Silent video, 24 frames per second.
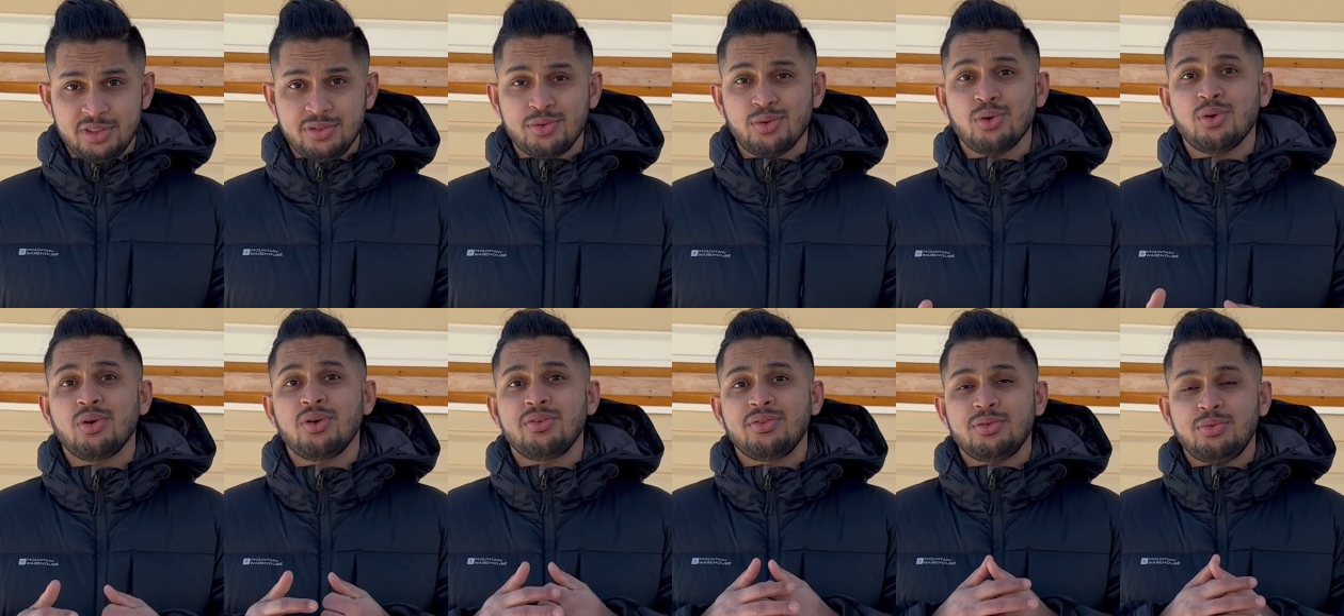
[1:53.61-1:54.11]

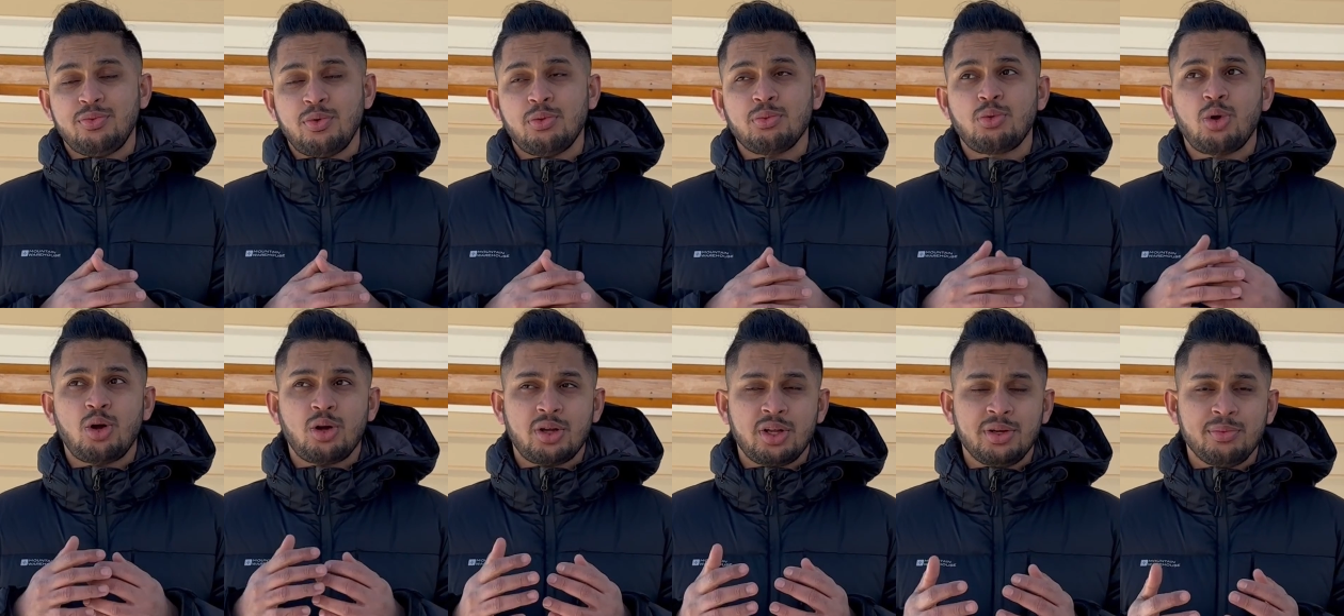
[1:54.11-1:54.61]
So from
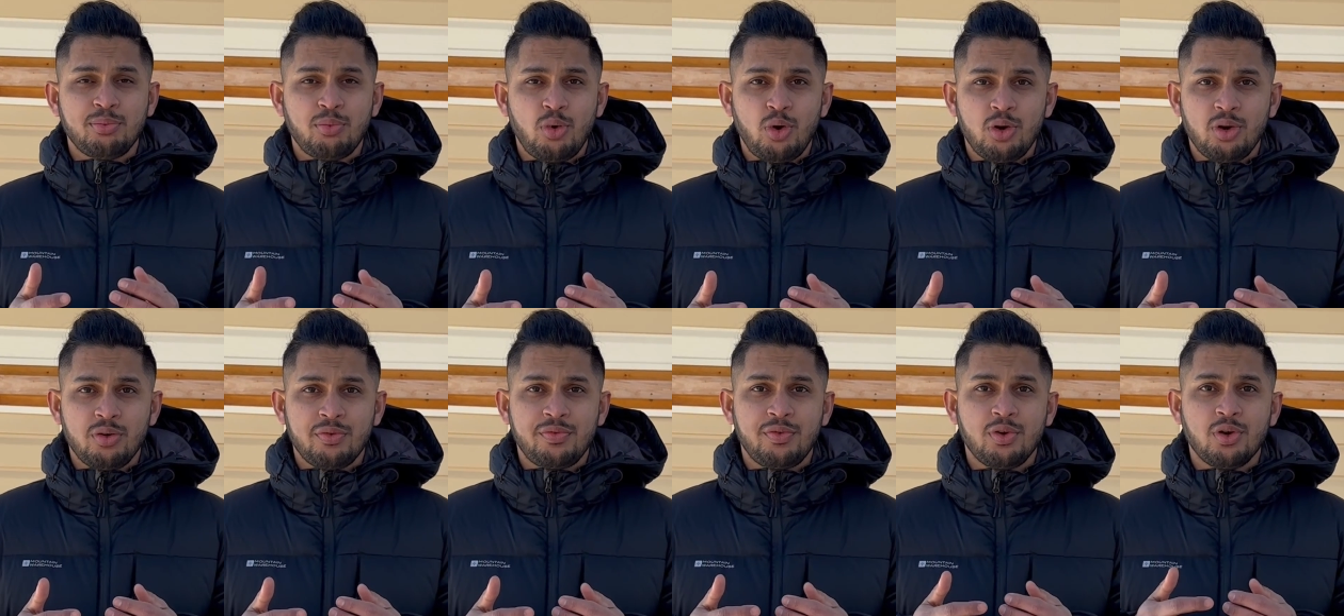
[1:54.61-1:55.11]
talking
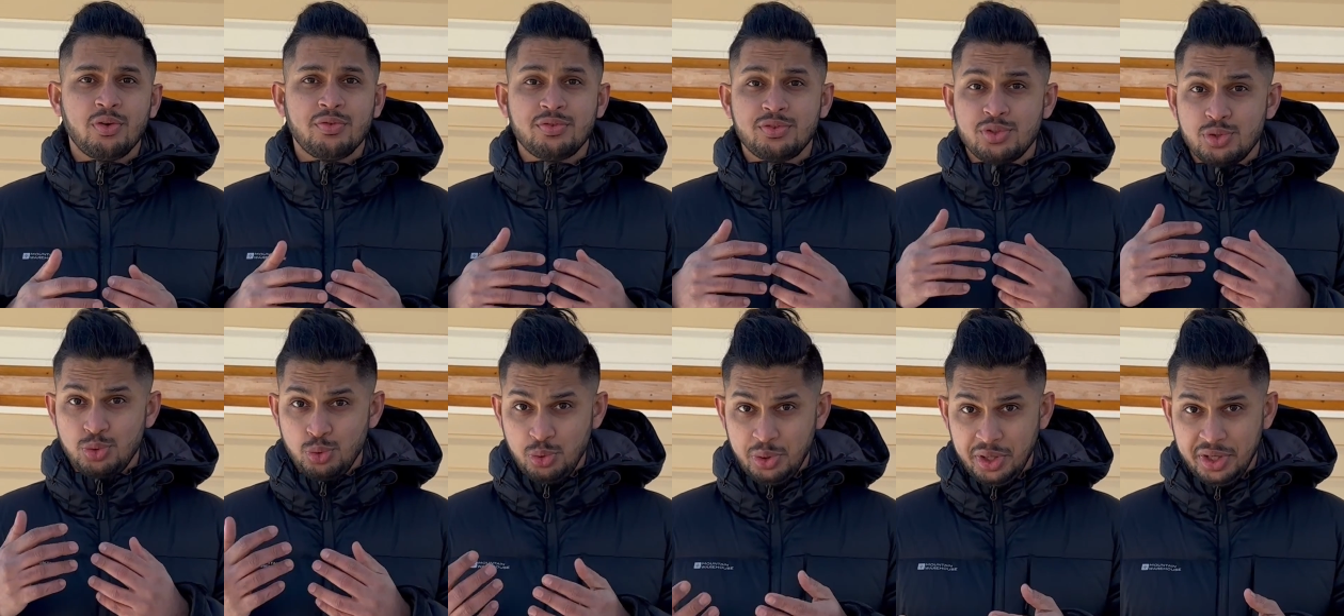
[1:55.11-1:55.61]
point of view of
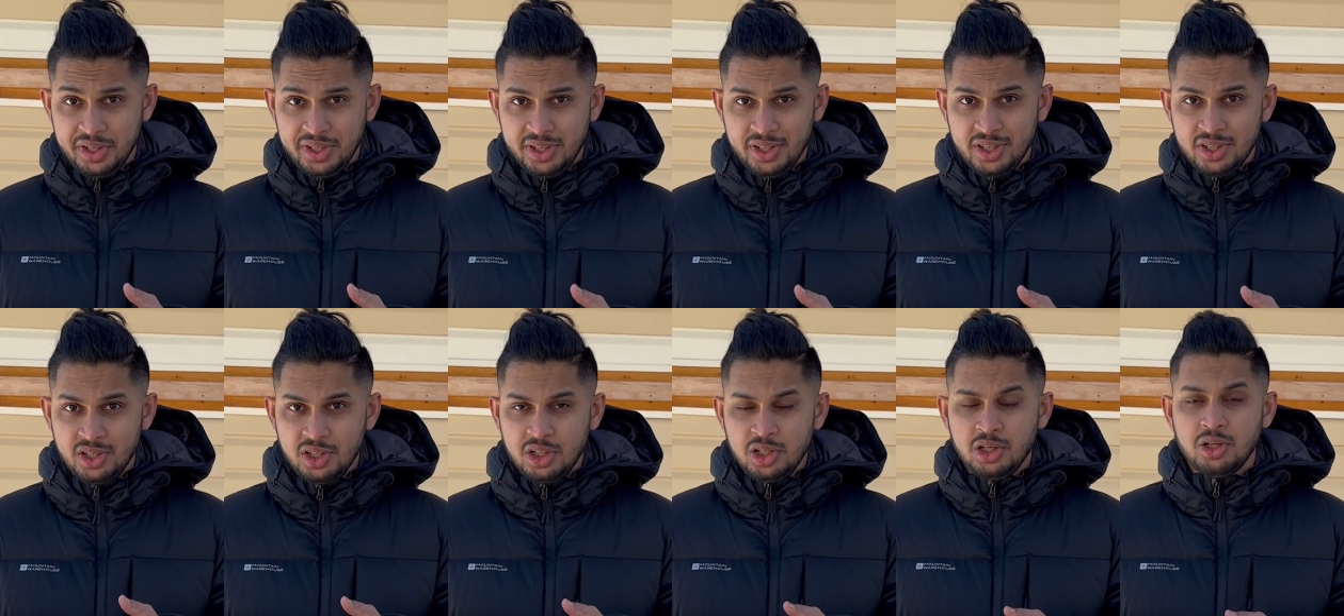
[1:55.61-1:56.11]
student,
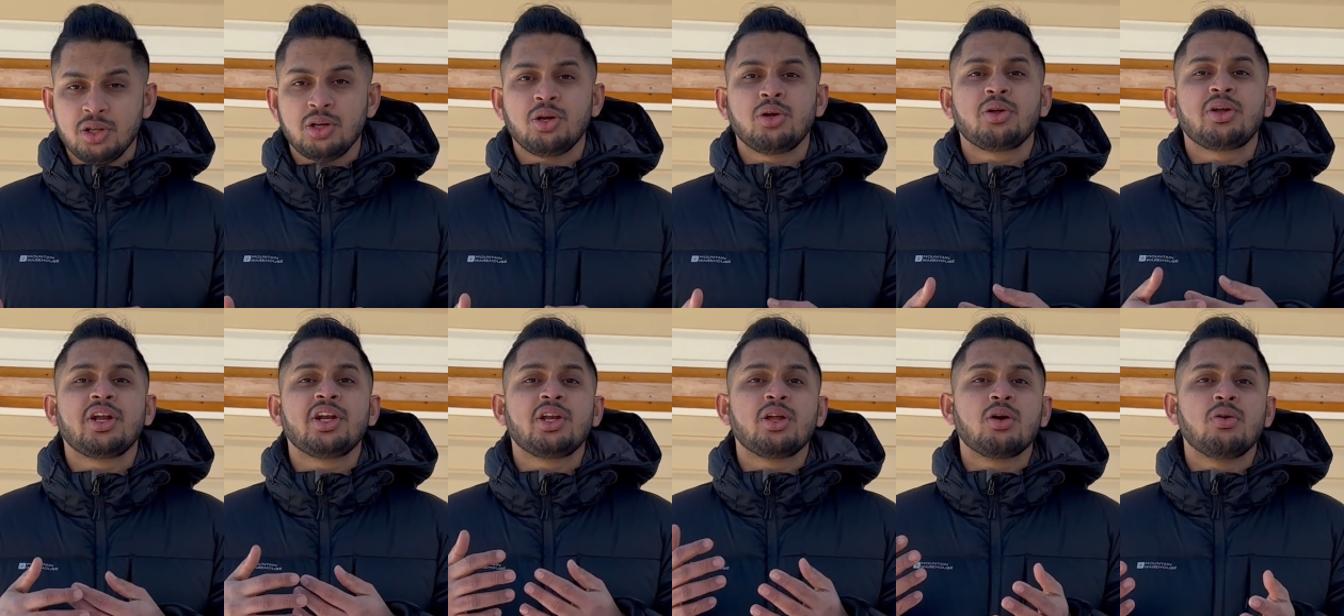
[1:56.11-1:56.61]
you need
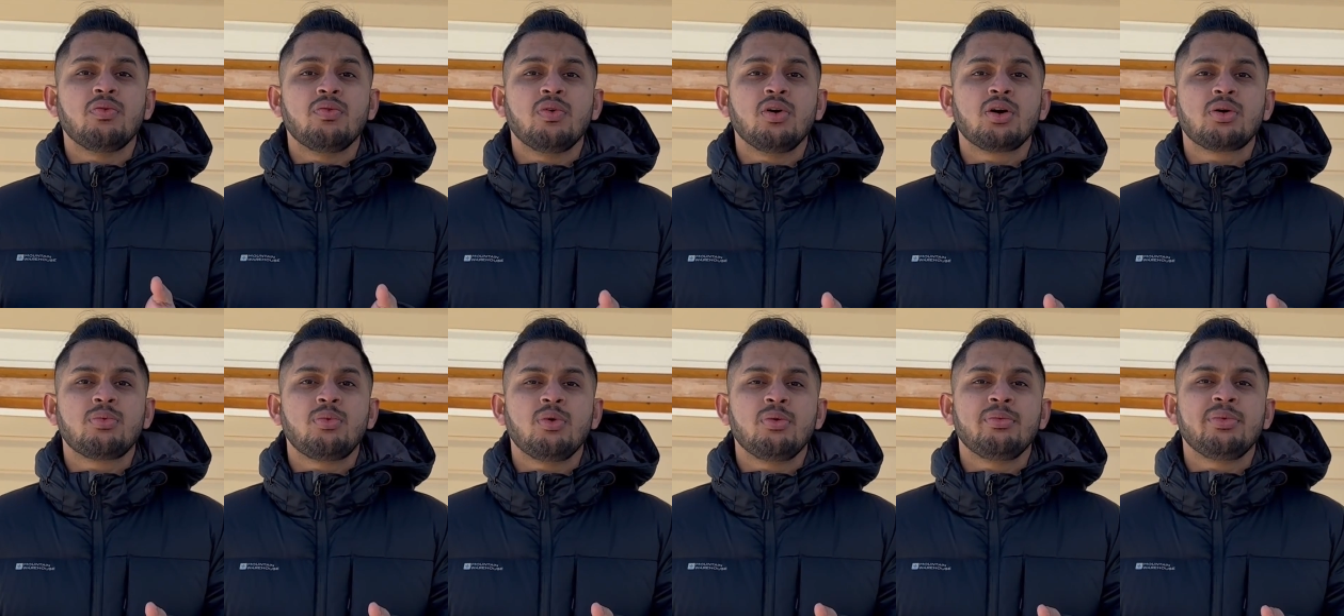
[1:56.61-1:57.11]
to get your
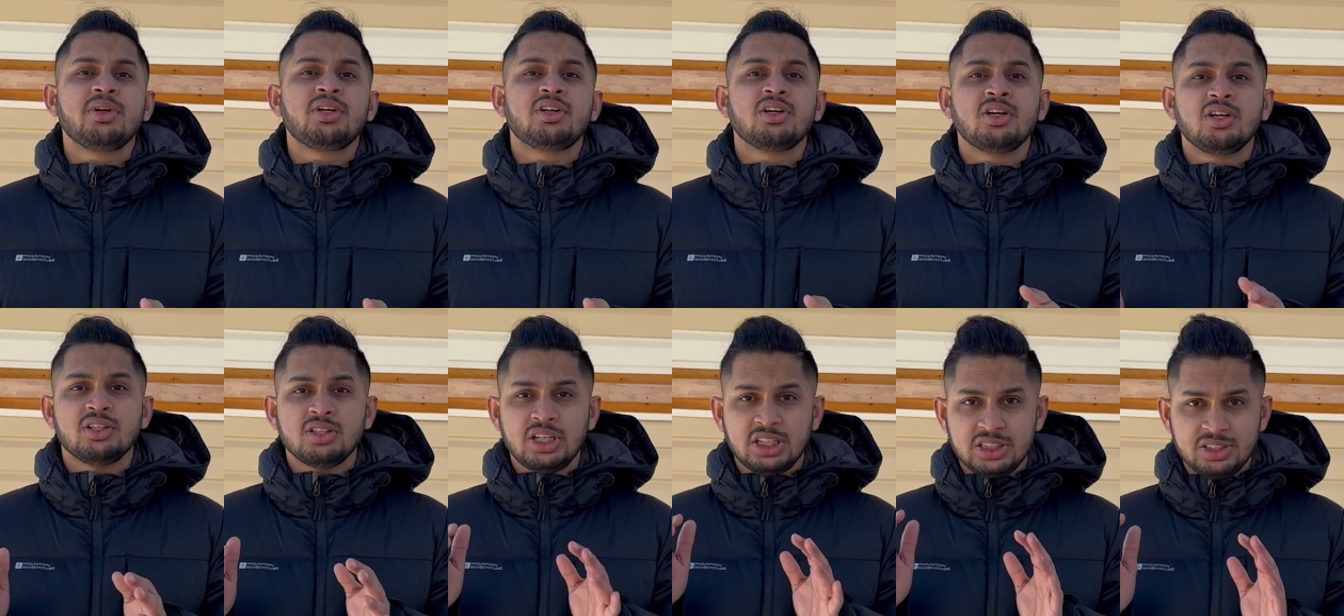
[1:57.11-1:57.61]
work permit,
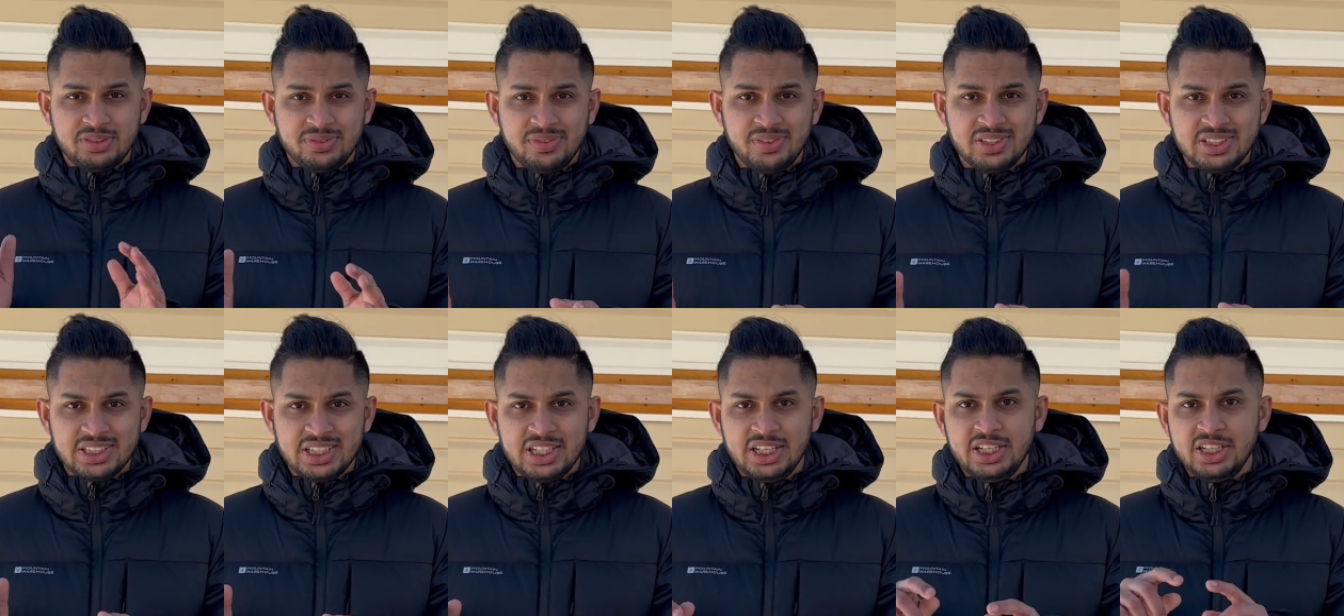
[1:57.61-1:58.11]
that is
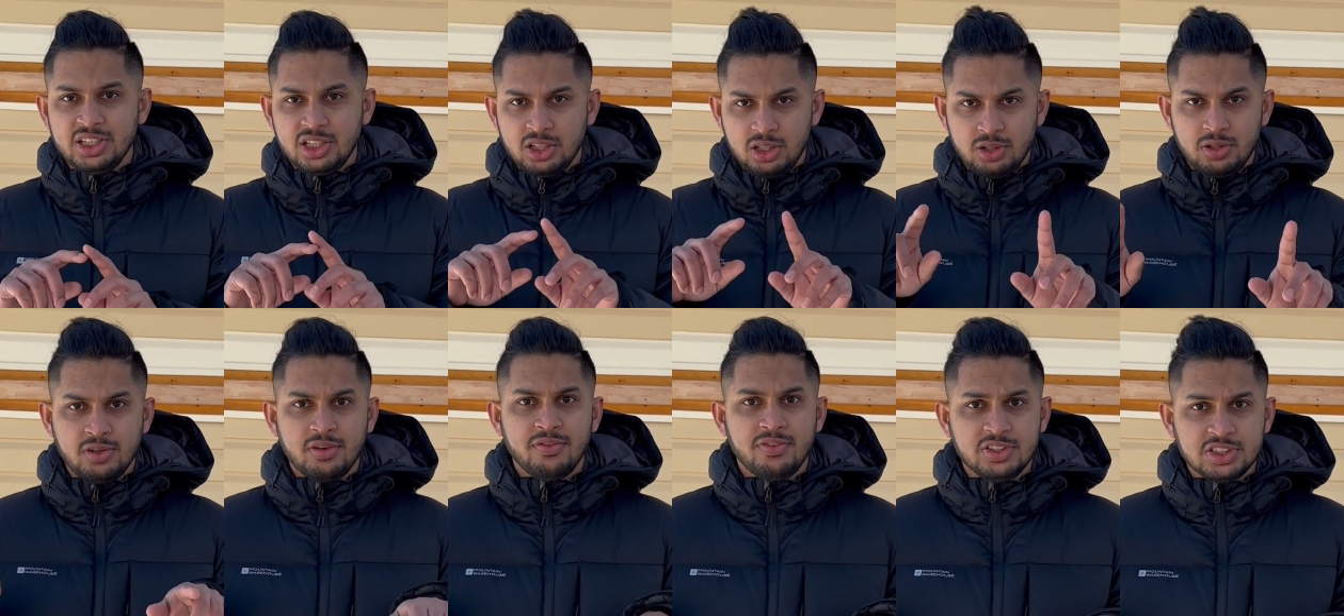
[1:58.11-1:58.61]
physically the
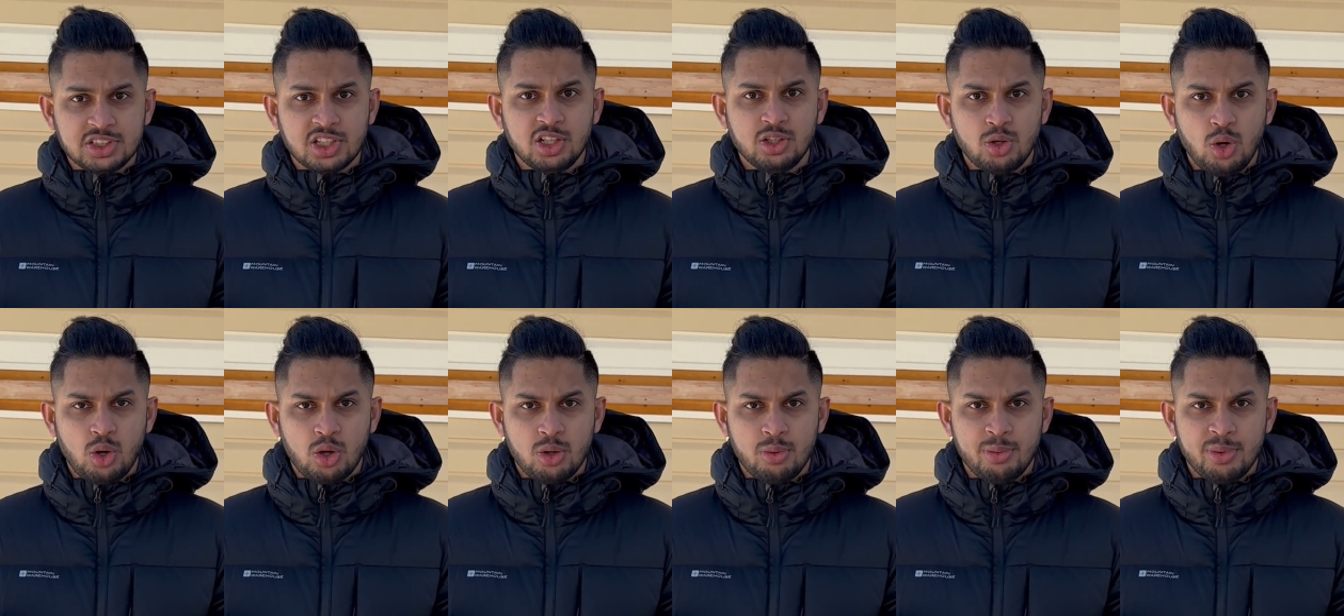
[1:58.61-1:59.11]
physical
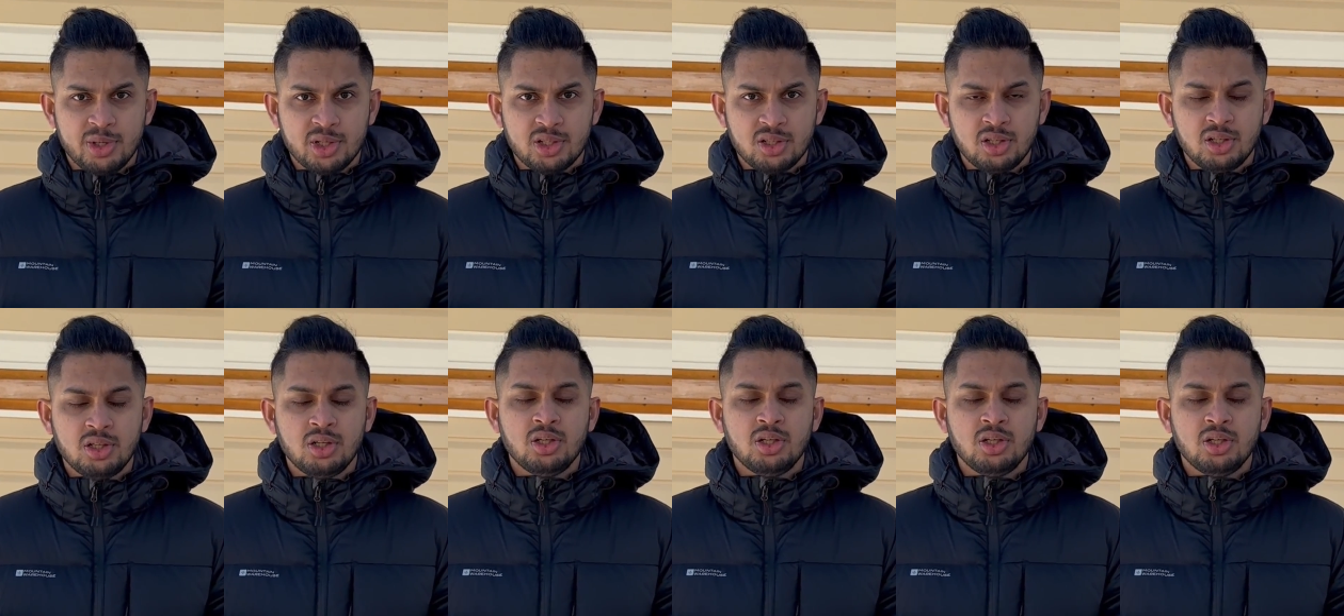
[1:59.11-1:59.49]
document.